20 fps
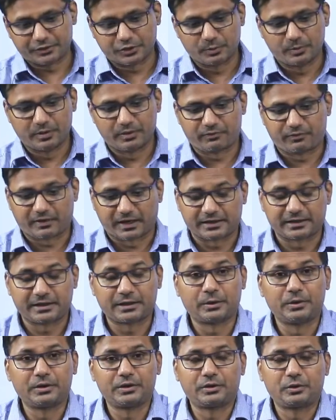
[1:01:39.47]
will find
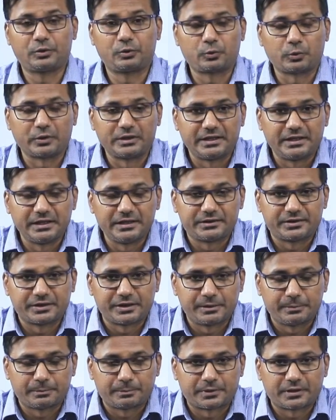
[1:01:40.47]
out
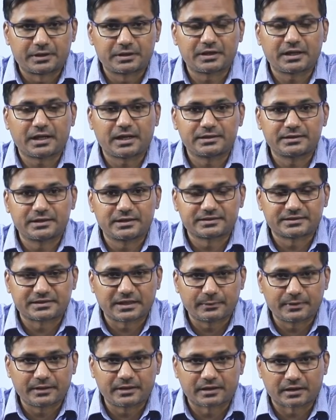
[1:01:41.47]
23 pan and the
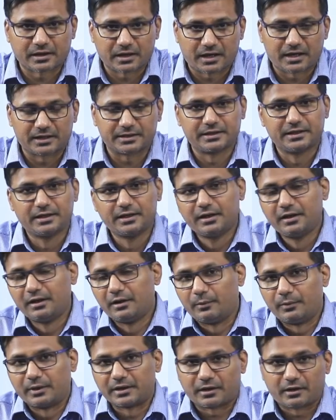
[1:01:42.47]
7 rag
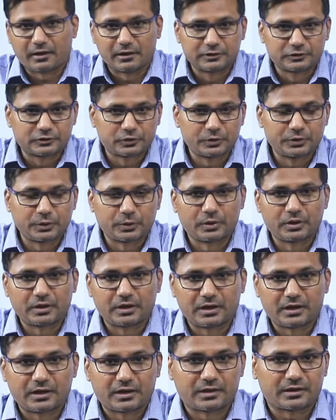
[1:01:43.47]
were also,
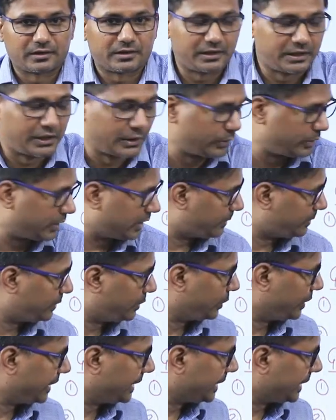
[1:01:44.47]
developed during the